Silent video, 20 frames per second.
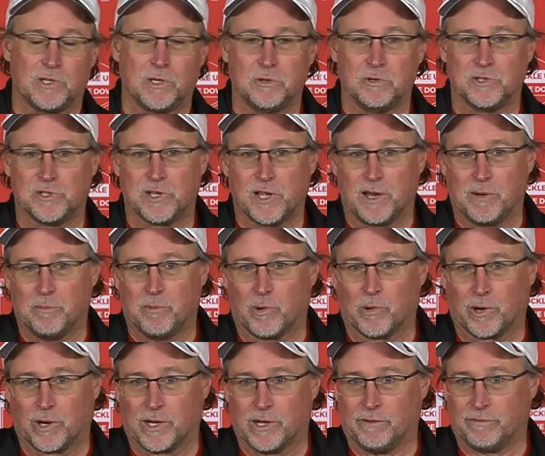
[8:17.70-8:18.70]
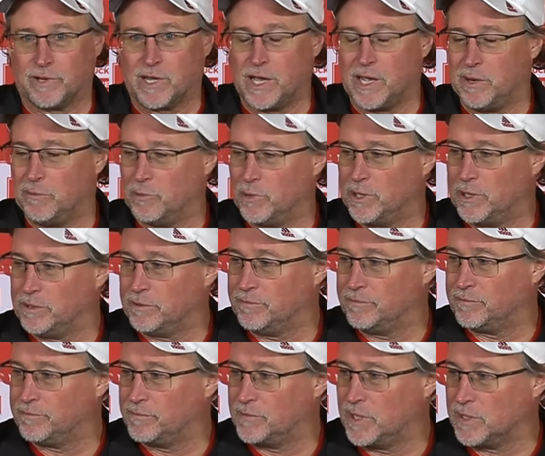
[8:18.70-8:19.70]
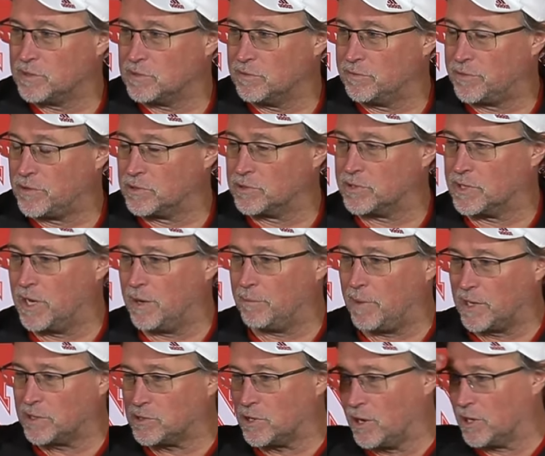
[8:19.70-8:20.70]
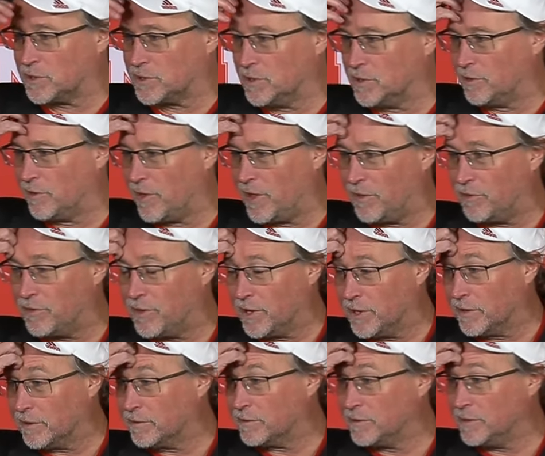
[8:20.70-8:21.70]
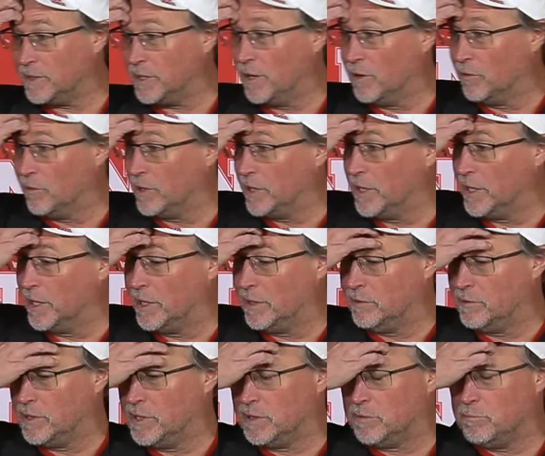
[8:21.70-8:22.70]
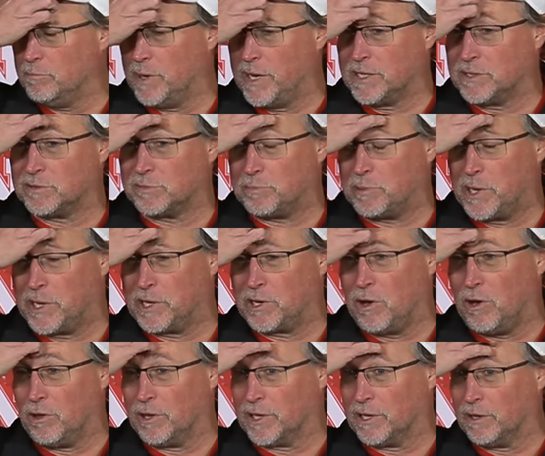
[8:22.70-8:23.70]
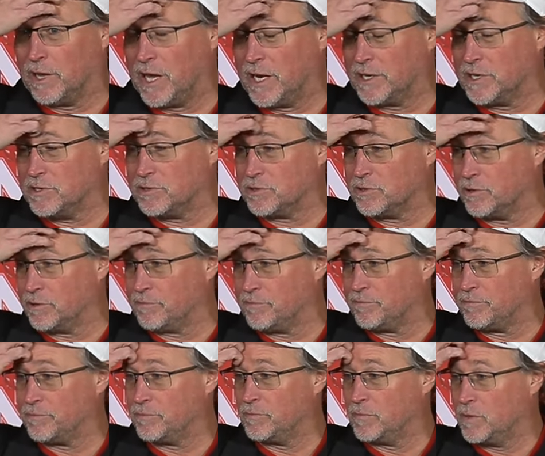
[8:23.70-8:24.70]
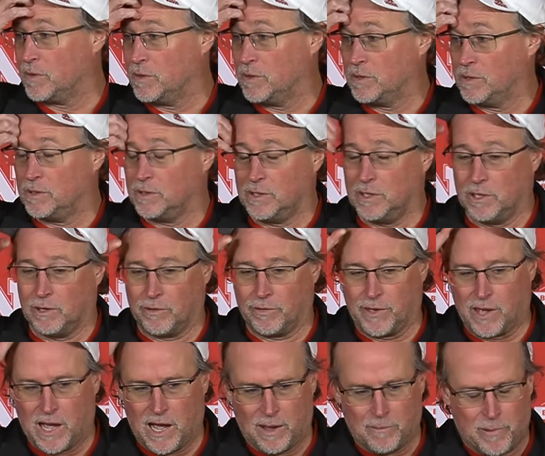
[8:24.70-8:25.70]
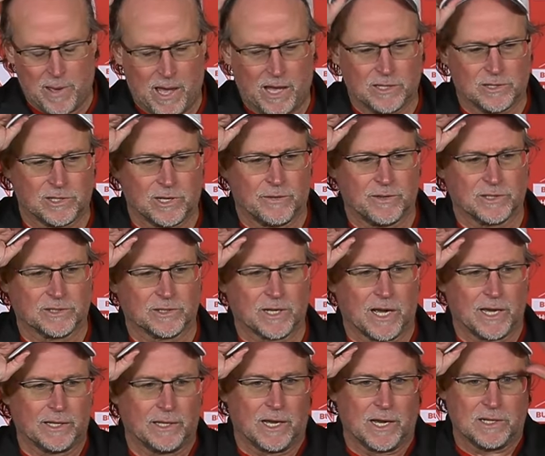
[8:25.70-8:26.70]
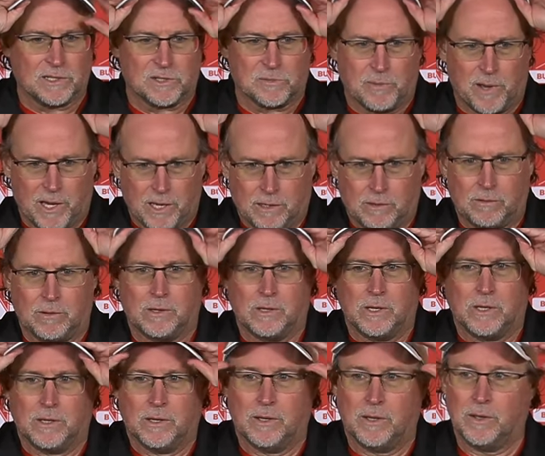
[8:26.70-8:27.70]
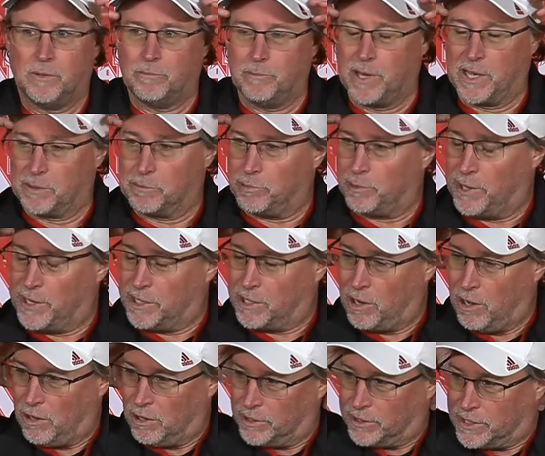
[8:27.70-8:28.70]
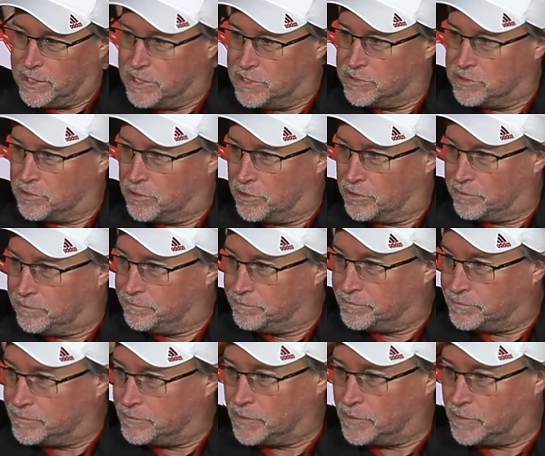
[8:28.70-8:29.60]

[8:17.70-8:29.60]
Tuesday morning of game week. That's the first time I talked into that thing, you know, and it makes play calling a lot easier. You know, the iPads on the sidelines make play calling easier,